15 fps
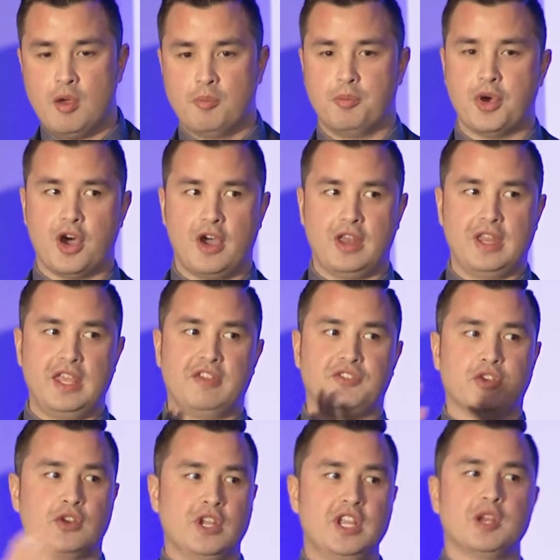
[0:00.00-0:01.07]
but if
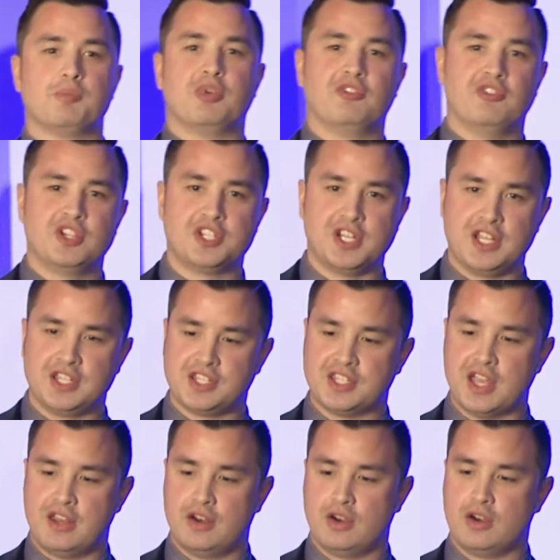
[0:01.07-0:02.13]
you're in a provisioning
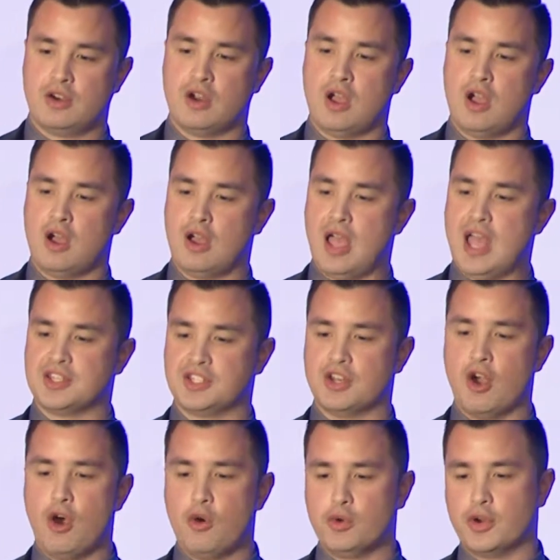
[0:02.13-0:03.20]
center as an
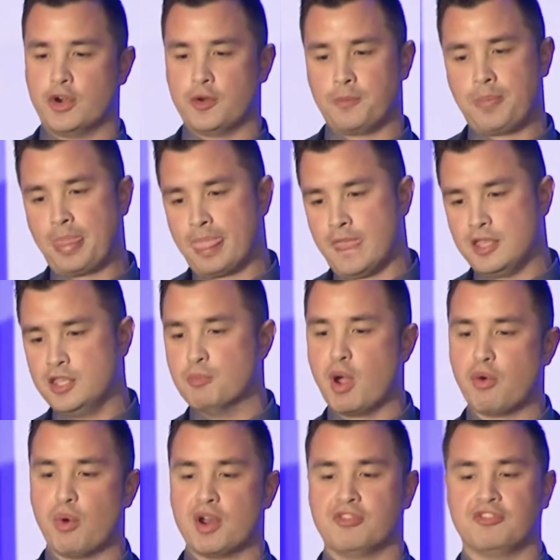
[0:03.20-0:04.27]
owner, you might
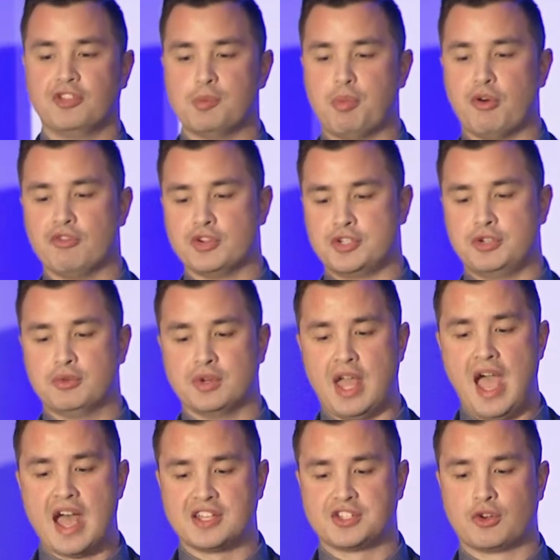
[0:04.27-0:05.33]
want to flip over to an
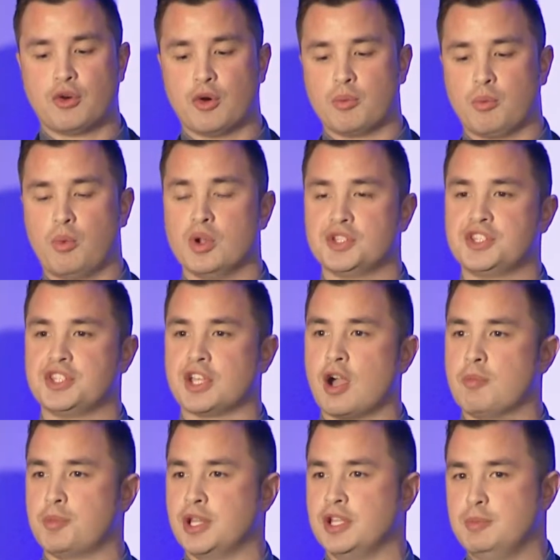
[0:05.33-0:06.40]
S Corp once the
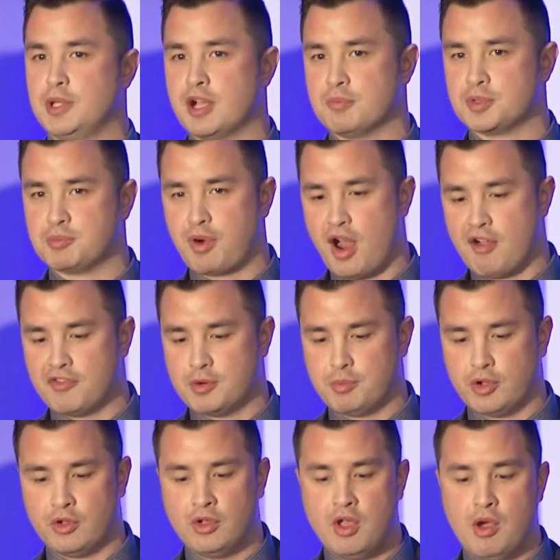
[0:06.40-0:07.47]
company becomes
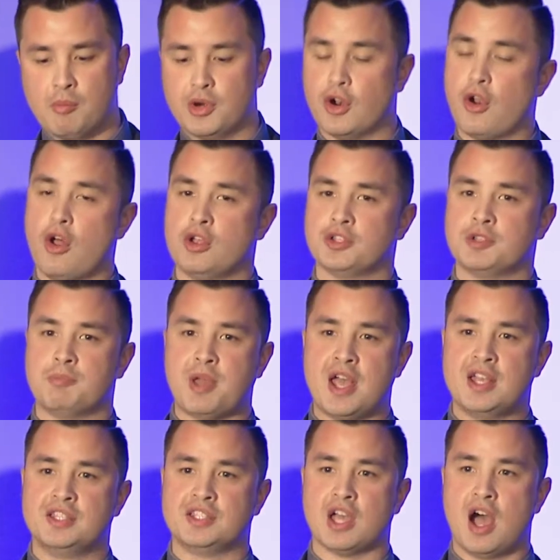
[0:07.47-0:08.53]
profitable. But it all
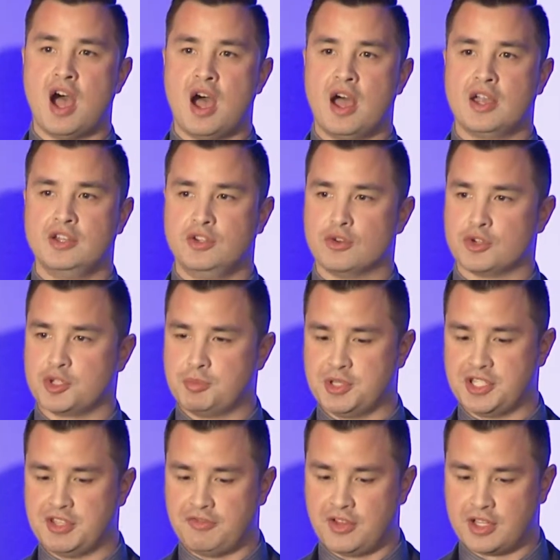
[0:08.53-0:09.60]
depends on your
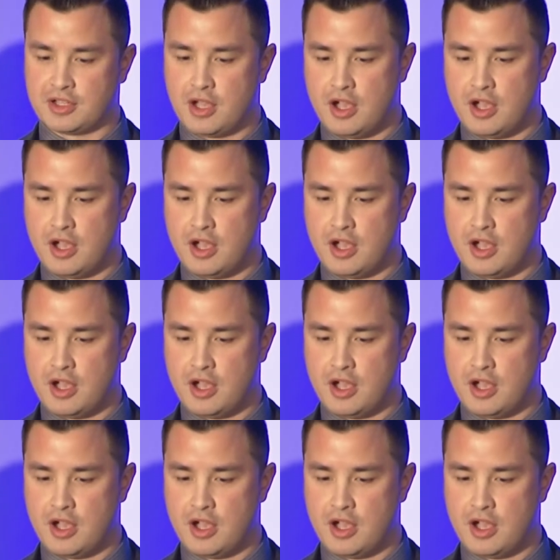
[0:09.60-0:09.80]
specific